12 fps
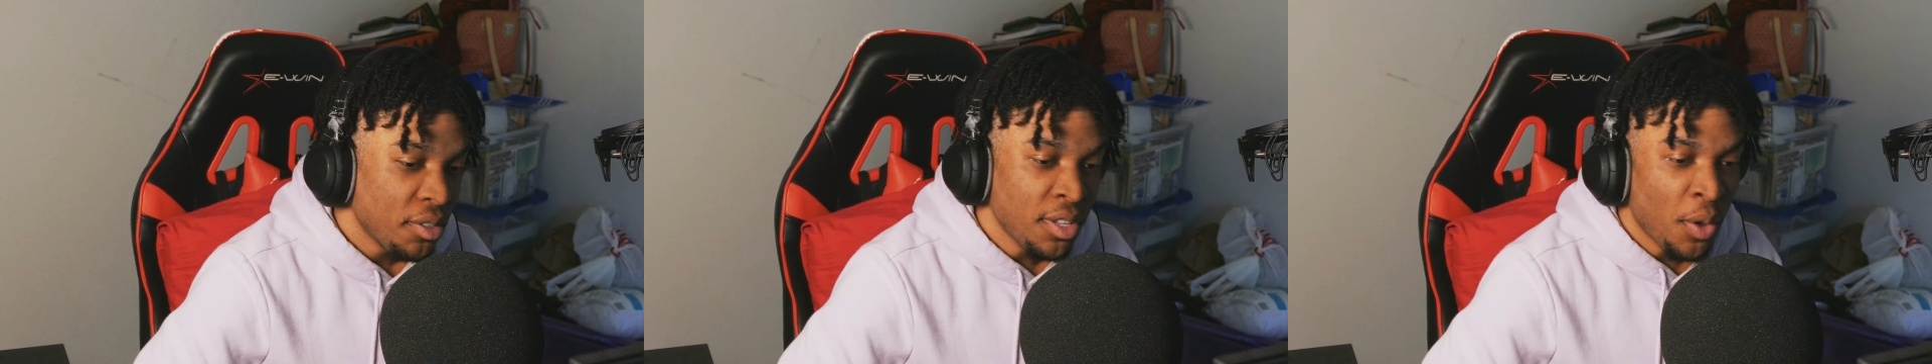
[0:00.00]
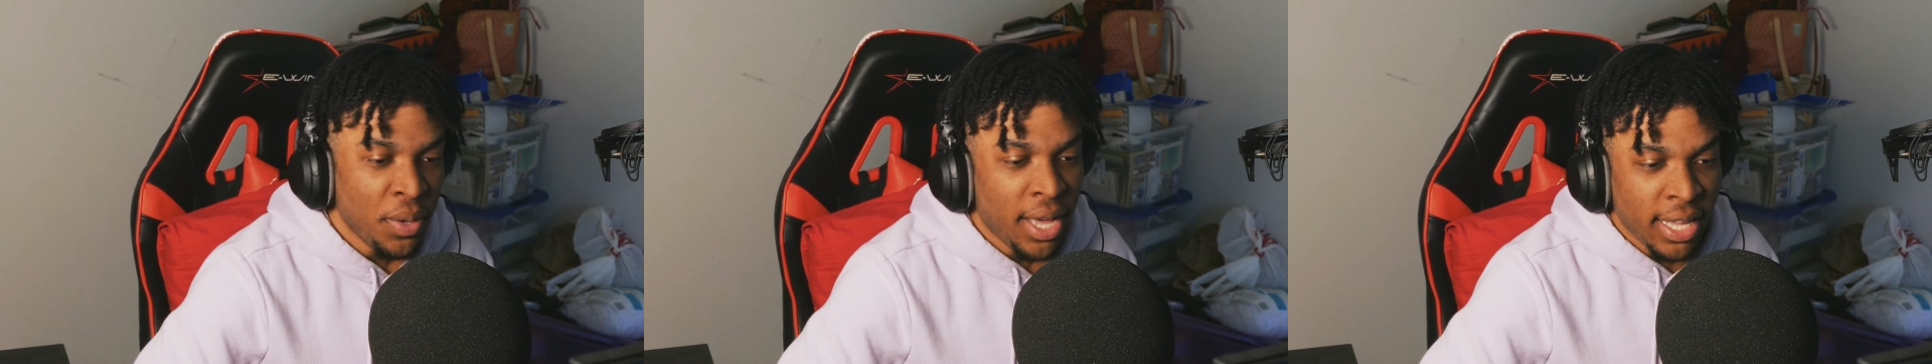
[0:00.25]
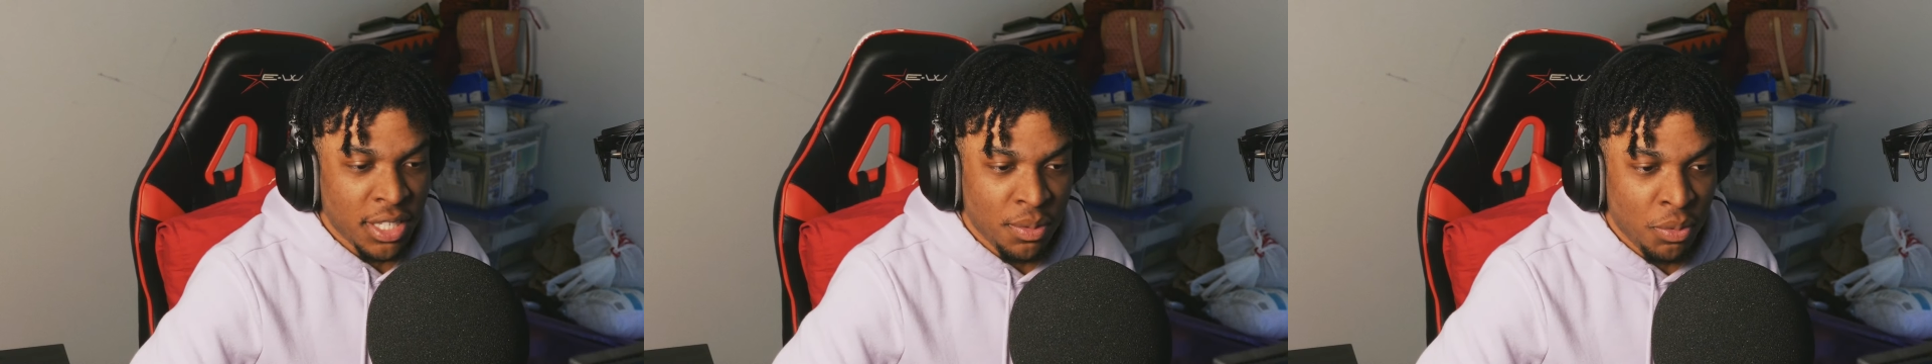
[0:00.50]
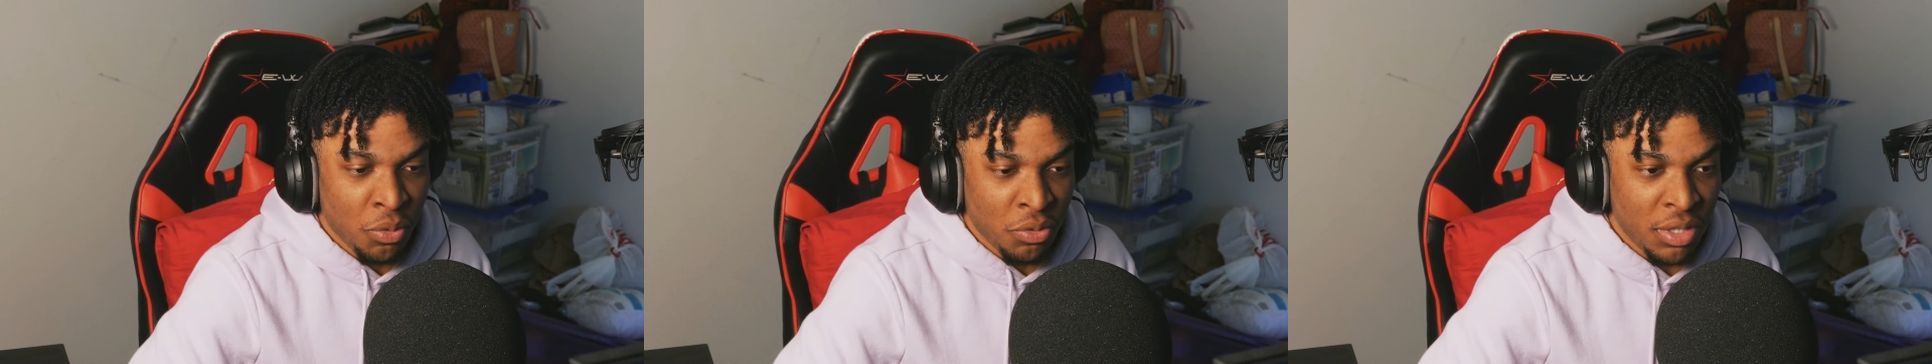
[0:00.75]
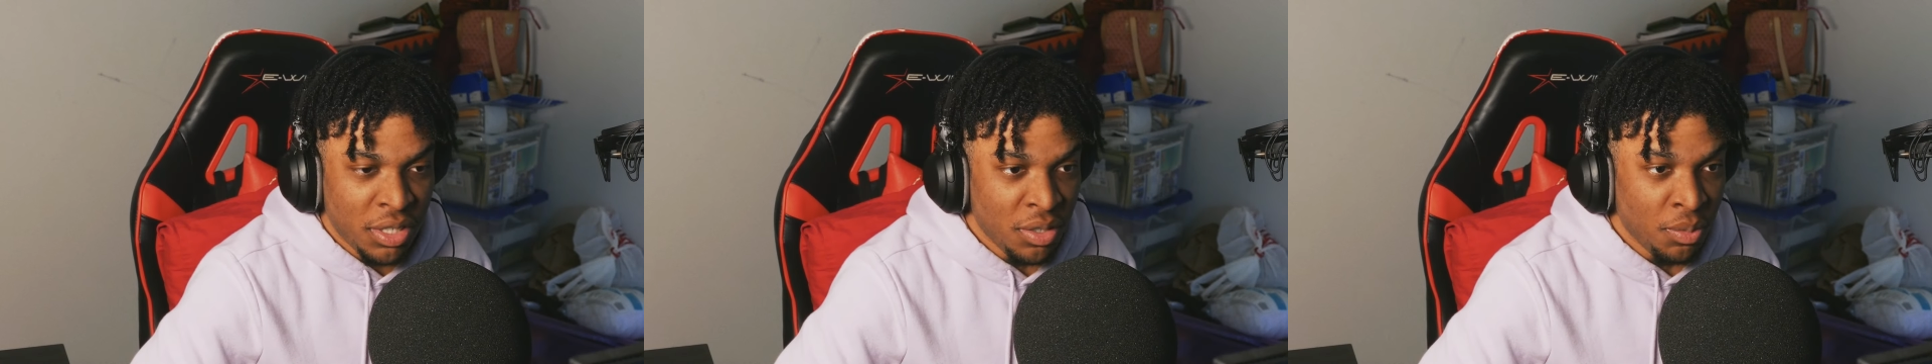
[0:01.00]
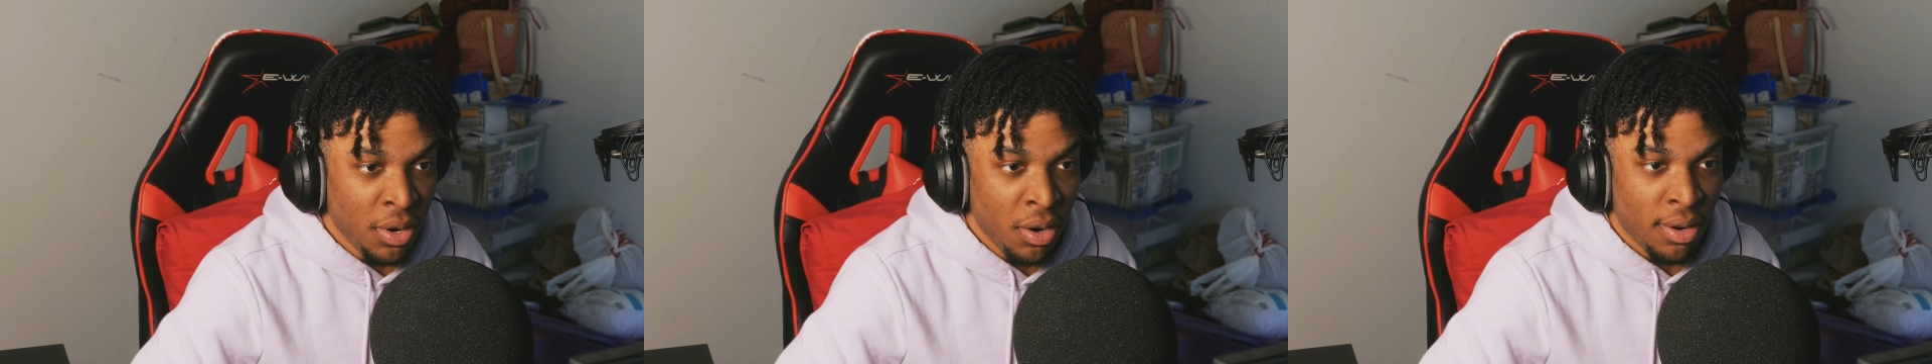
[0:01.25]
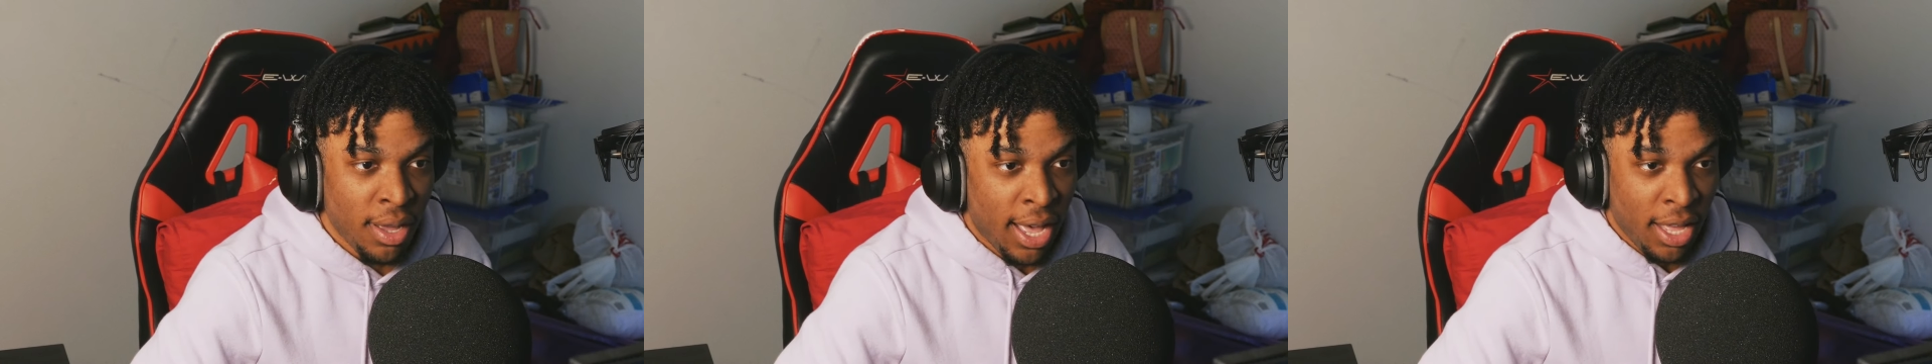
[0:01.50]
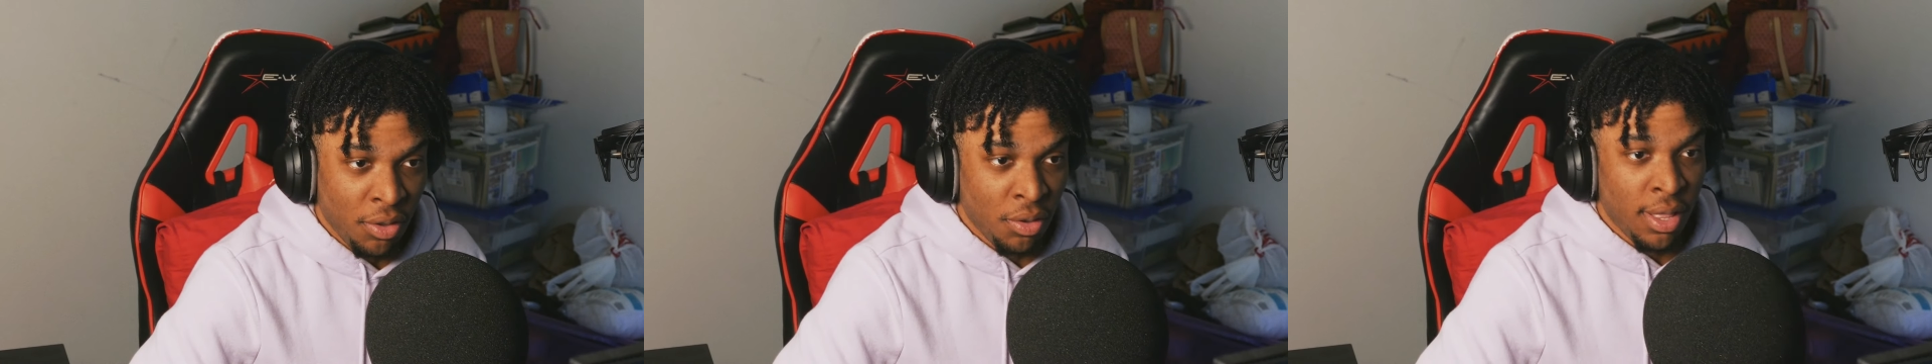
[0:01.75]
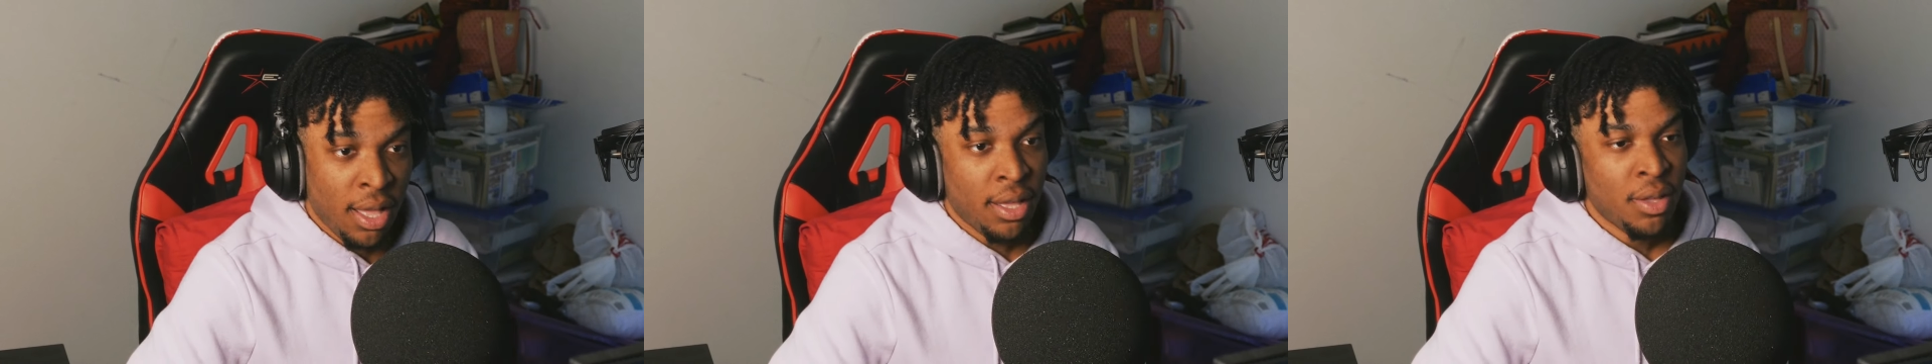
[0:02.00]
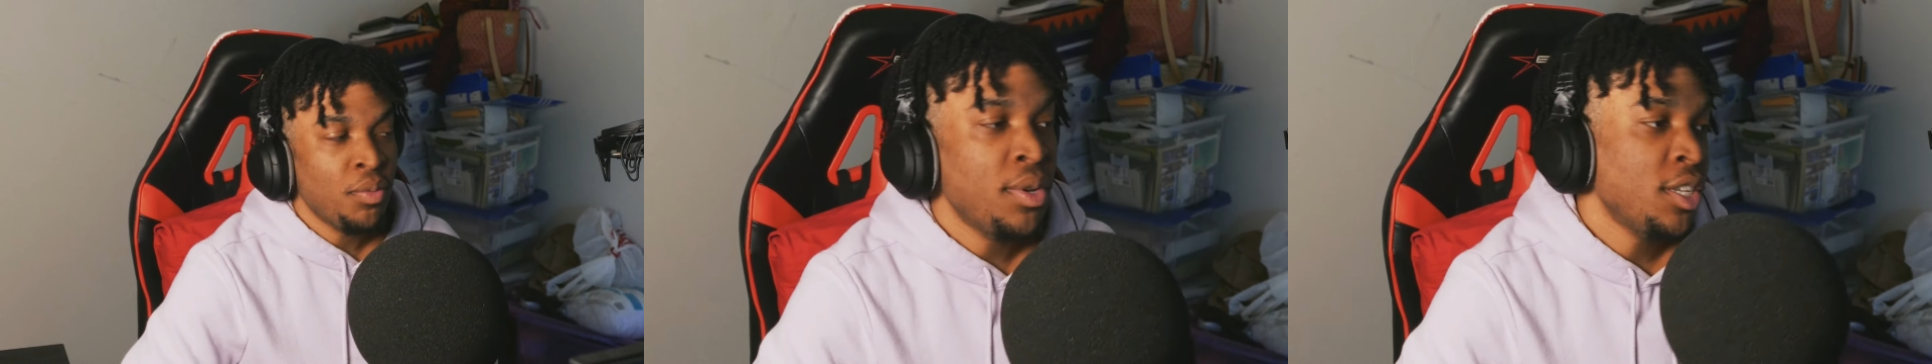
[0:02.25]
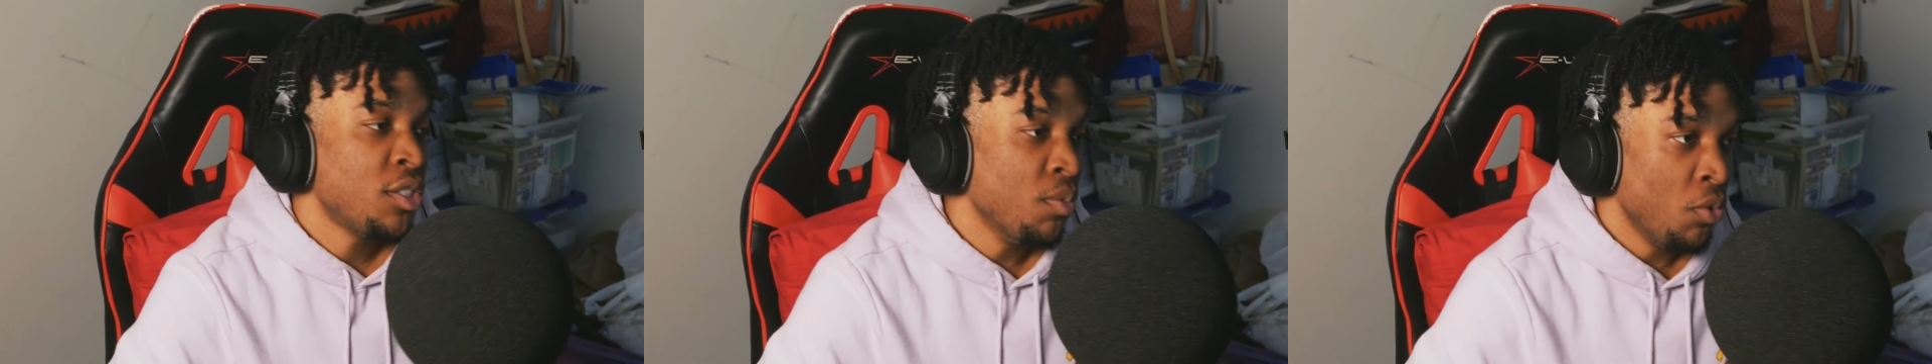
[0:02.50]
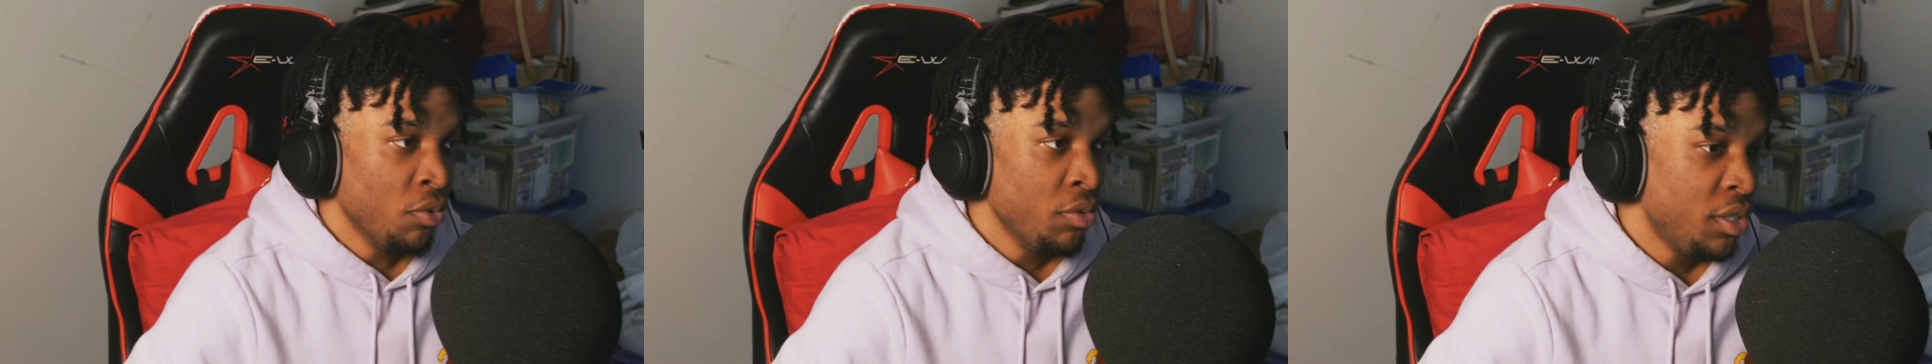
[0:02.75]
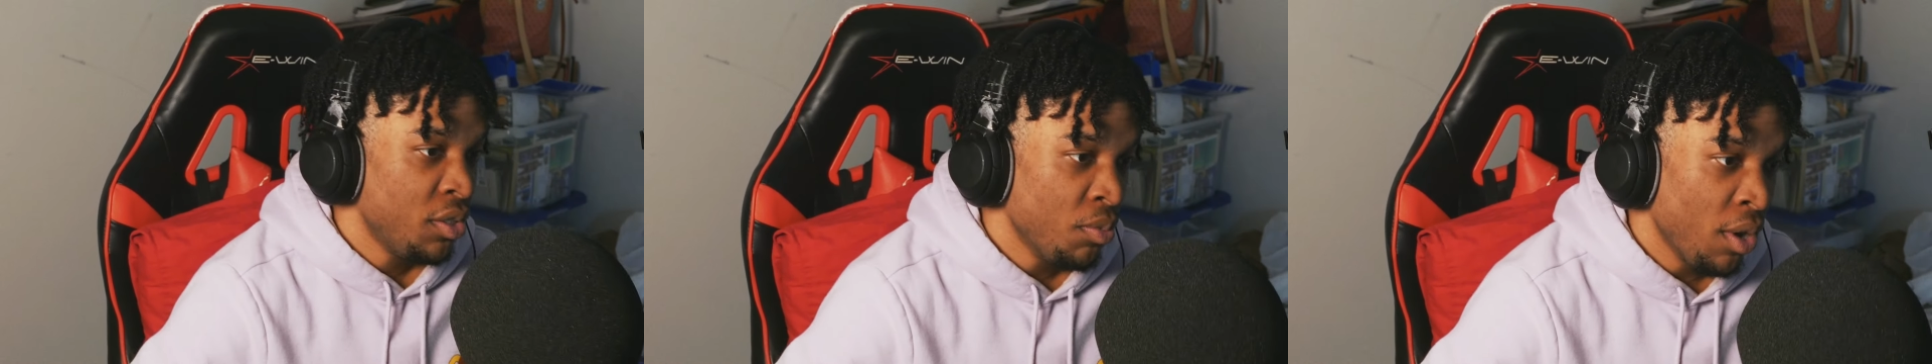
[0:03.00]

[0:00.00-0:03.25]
No, we gotta get someone recent, bro. I ain't gonna lie. We need someone recent,